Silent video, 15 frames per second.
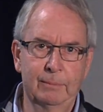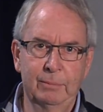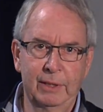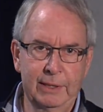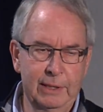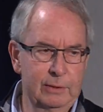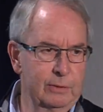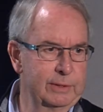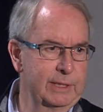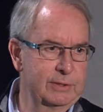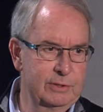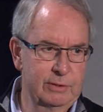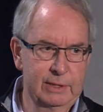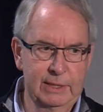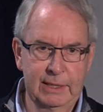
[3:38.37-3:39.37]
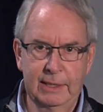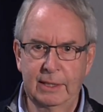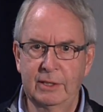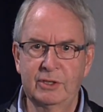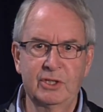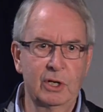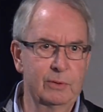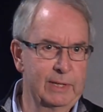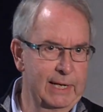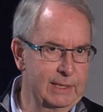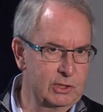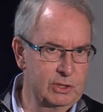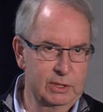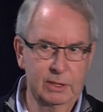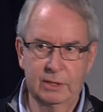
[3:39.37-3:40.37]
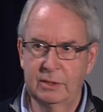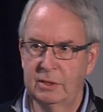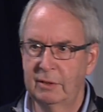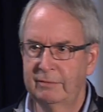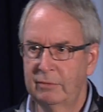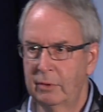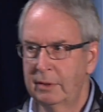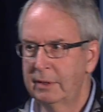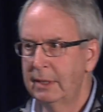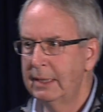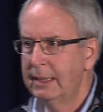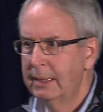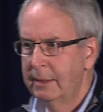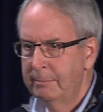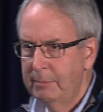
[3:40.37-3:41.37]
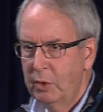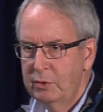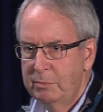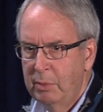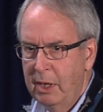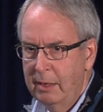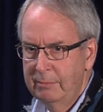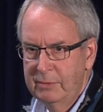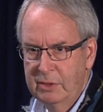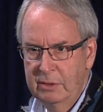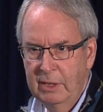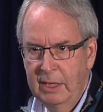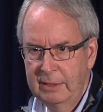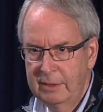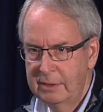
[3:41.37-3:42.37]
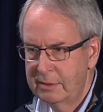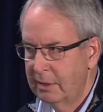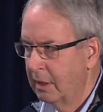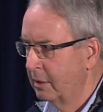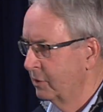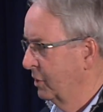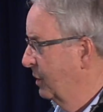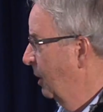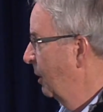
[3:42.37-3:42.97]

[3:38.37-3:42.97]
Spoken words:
political districting and zonation and so forth, most problems are not this large at